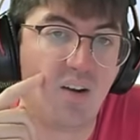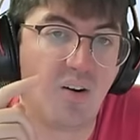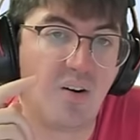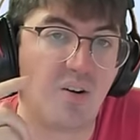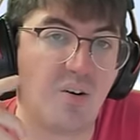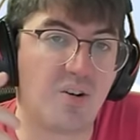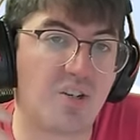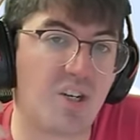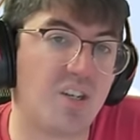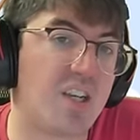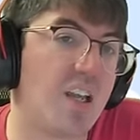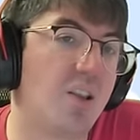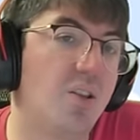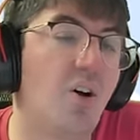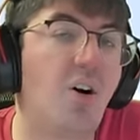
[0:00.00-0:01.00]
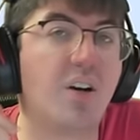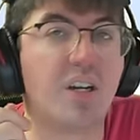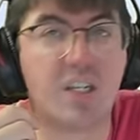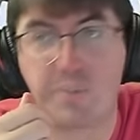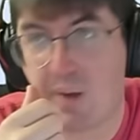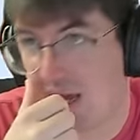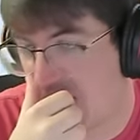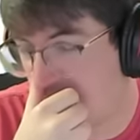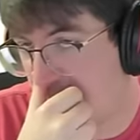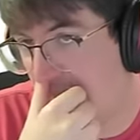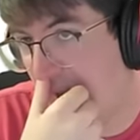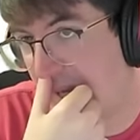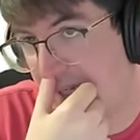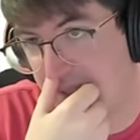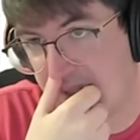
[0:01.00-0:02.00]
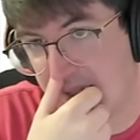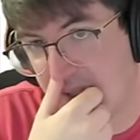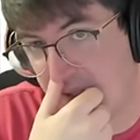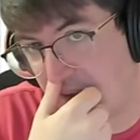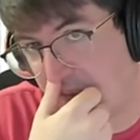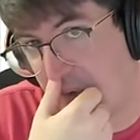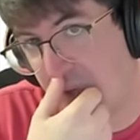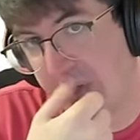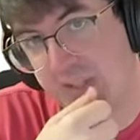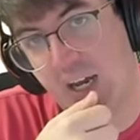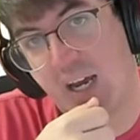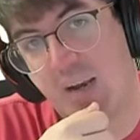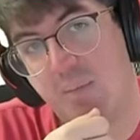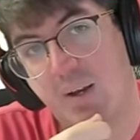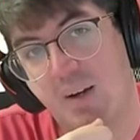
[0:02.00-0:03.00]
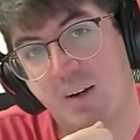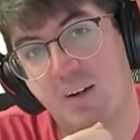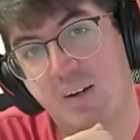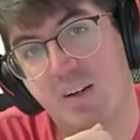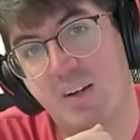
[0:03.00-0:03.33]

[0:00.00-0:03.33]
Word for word: or I should say, longest balance patches of all time here.